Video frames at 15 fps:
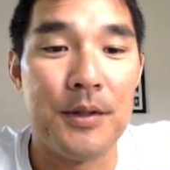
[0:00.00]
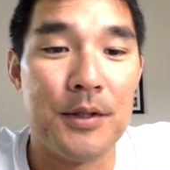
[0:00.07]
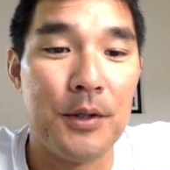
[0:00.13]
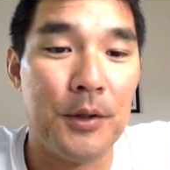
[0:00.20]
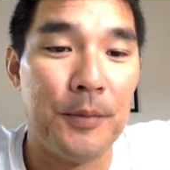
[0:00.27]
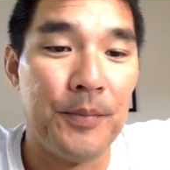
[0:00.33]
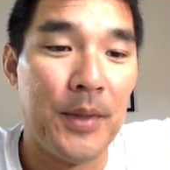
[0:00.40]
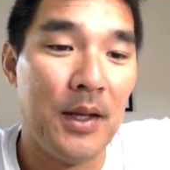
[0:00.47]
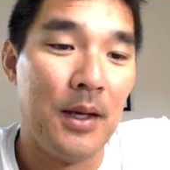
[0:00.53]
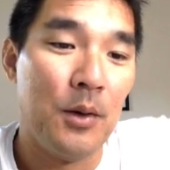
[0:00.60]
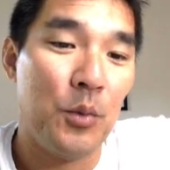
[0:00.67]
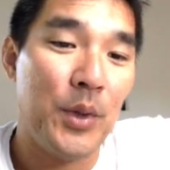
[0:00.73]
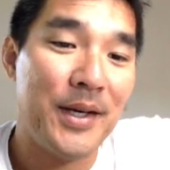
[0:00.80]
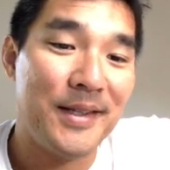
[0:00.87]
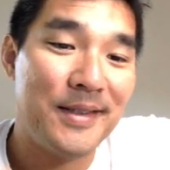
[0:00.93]
So
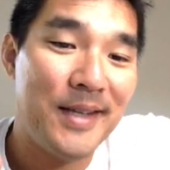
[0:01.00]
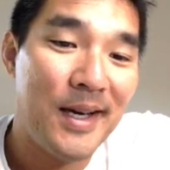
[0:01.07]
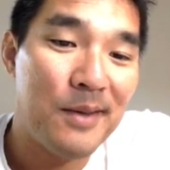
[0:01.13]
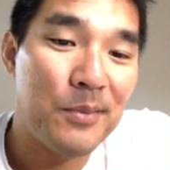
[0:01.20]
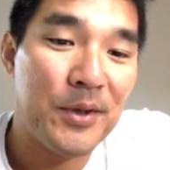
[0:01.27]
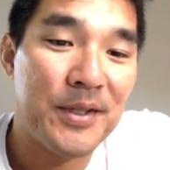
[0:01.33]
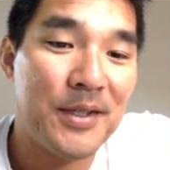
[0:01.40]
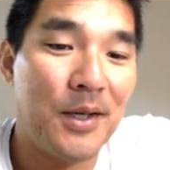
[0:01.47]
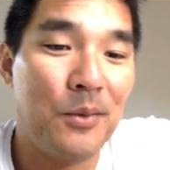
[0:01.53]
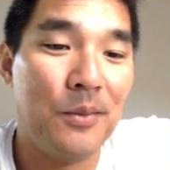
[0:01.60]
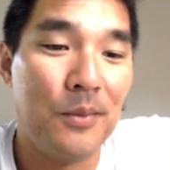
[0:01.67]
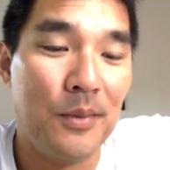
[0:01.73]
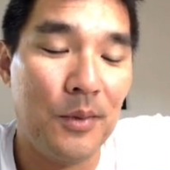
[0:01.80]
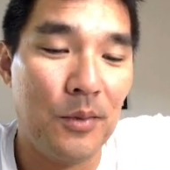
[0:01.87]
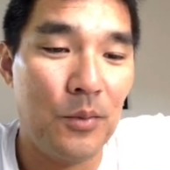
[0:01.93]
we had a 10%
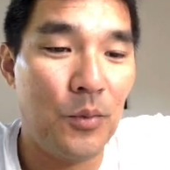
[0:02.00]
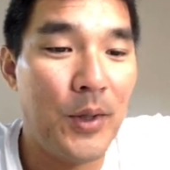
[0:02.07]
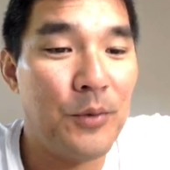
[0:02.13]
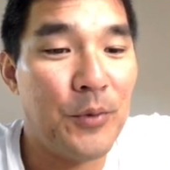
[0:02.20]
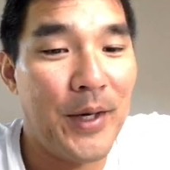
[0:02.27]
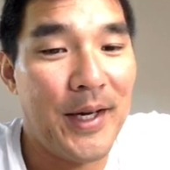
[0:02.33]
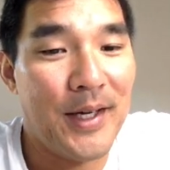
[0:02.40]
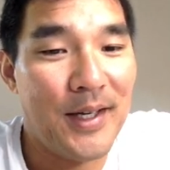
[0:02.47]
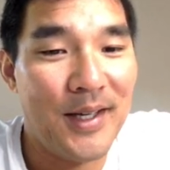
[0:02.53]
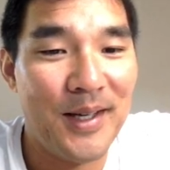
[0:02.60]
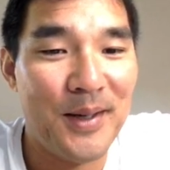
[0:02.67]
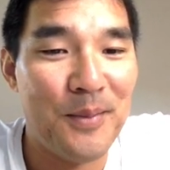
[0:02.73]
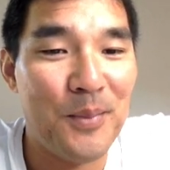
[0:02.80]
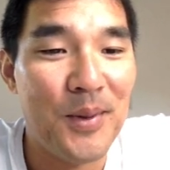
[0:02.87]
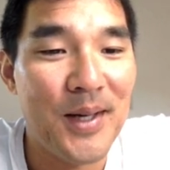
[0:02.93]
win rate,
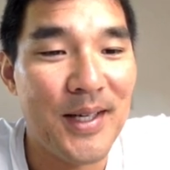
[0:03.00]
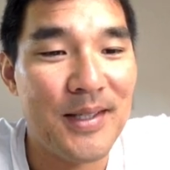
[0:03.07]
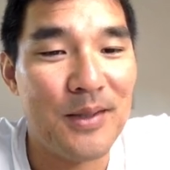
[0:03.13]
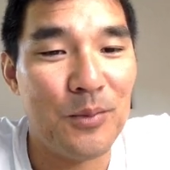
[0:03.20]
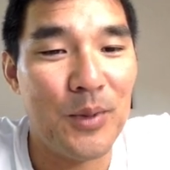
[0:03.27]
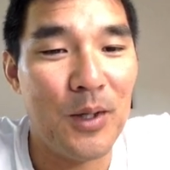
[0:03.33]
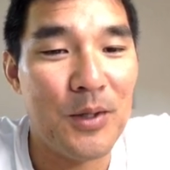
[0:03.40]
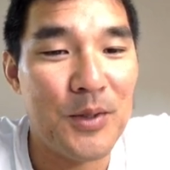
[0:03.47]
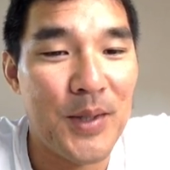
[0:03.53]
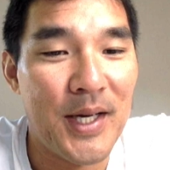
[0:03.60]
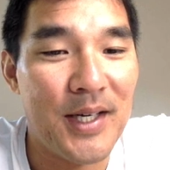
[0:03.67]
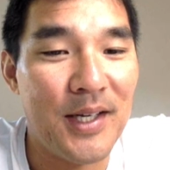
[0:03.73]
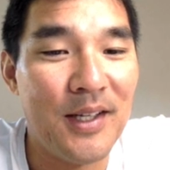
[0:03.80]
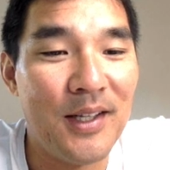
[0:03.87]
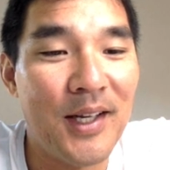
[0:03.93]
but we also
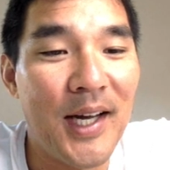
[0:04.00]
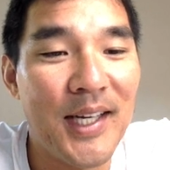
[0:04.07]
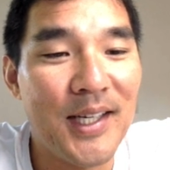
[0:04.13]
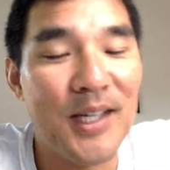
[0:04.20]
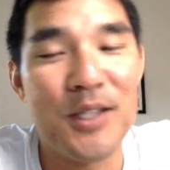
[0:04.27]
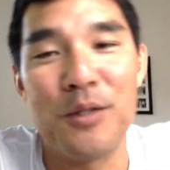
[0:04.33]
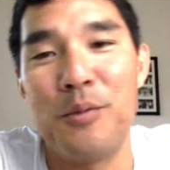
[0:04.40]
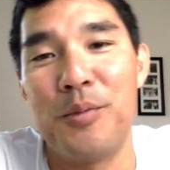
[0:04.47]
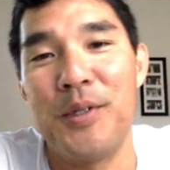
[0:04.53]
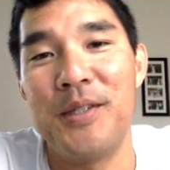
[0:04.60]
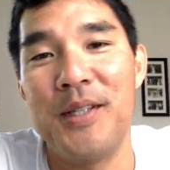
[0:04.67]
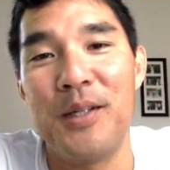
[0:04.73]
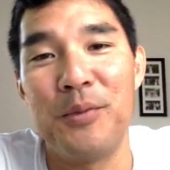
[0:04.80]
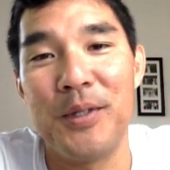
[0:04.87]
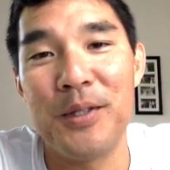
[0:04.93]
had a
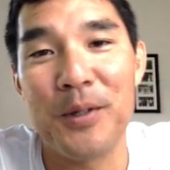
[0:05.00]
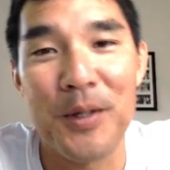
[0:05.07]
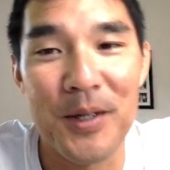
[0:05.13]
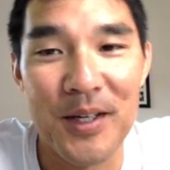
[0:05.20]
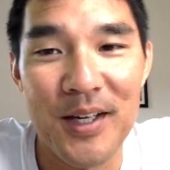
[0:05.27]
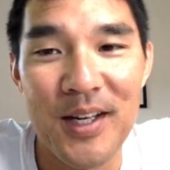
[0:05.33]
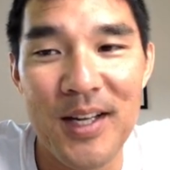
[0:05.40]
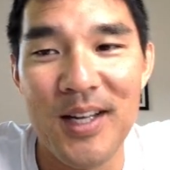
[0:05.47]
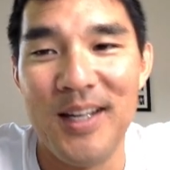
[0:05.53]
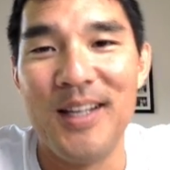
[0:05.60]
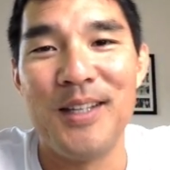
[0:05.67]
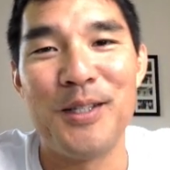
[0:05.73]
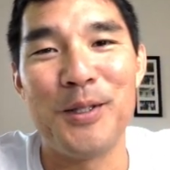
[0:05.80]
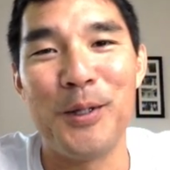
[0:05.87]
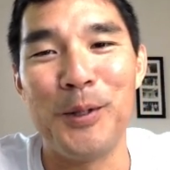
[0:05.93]
900% return.
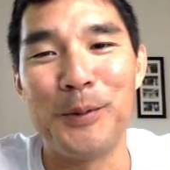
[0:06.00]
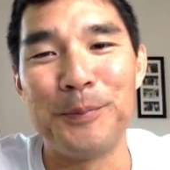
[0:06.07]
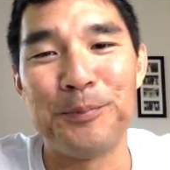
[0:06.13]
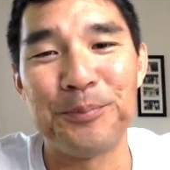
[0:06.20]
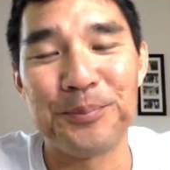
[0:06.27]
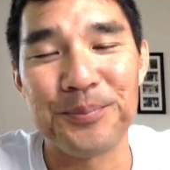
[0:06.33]
So